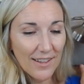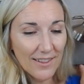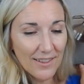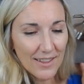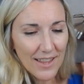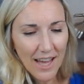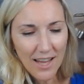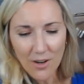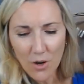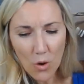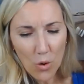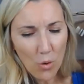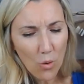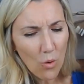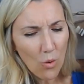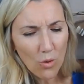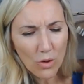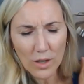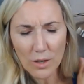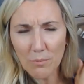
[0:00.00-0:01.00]

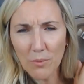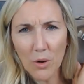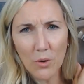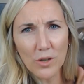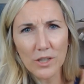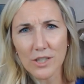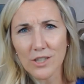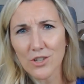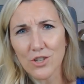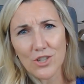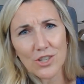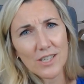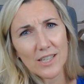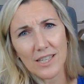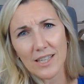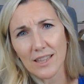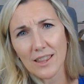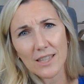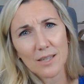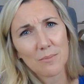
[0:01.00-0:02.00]
whole component is just to
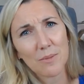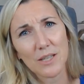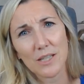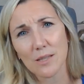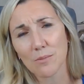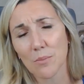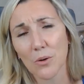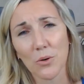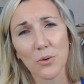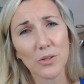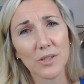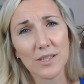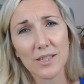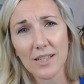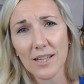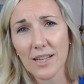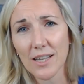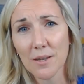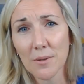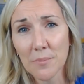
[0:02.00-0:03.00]
get them exposed to
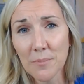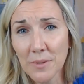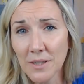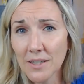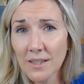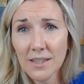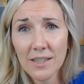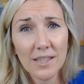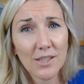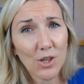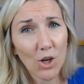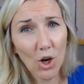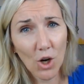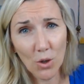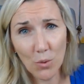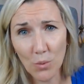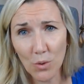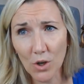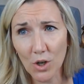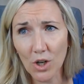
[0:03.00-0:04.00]
him, his
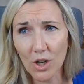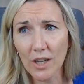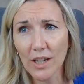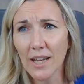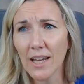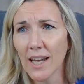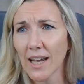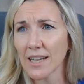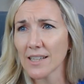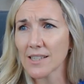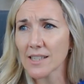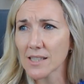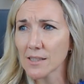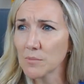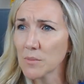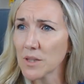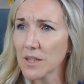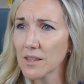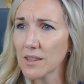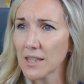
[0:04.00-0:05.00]
artwork, and
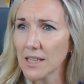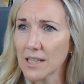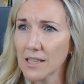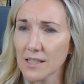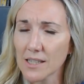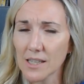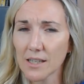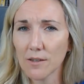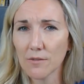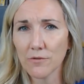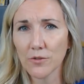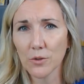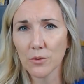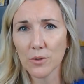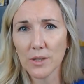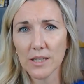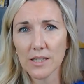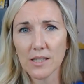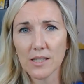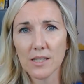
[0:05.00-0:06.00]
some of the things that
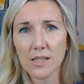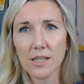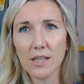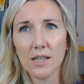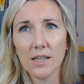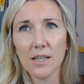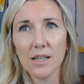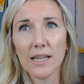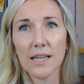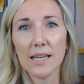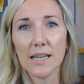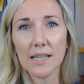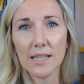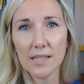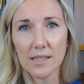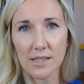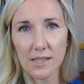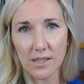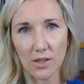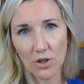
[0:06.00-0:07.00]
influenced
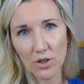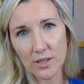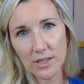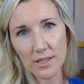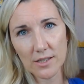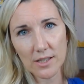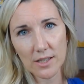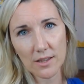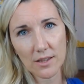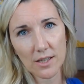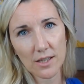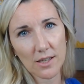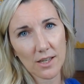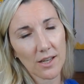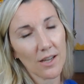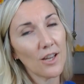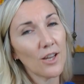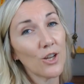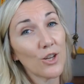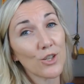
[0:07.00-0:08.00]
his artistic thinking.
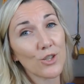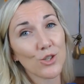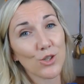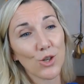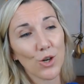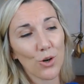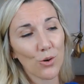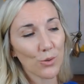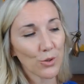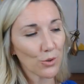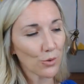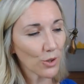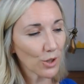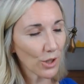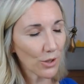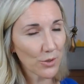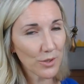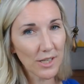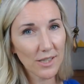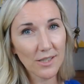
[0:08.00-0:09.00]
So you'll
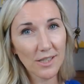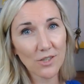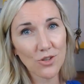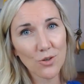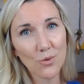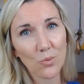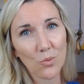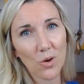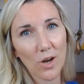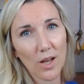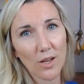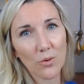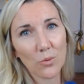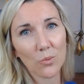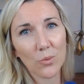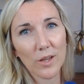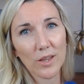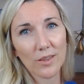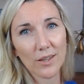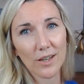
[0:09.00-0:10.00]
close out session 1
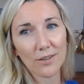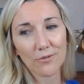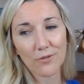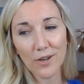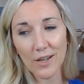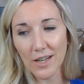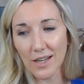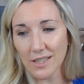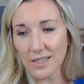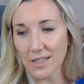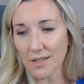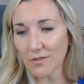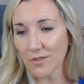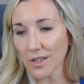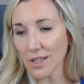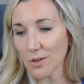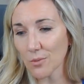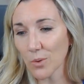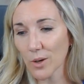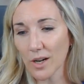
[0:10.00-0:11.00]
with a fun
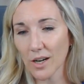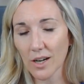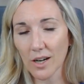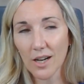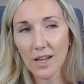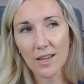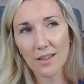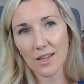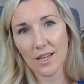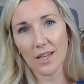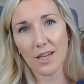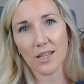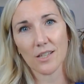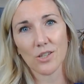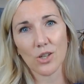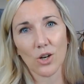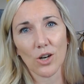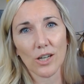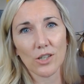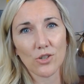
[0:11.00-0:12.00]
activity where the
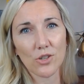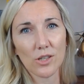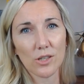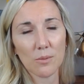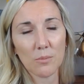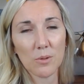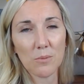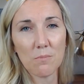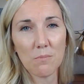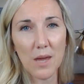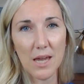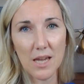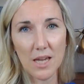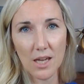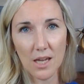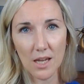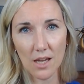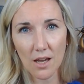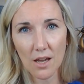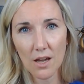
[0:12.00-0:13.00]
kids are actually going to be
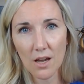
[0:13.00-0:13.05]
making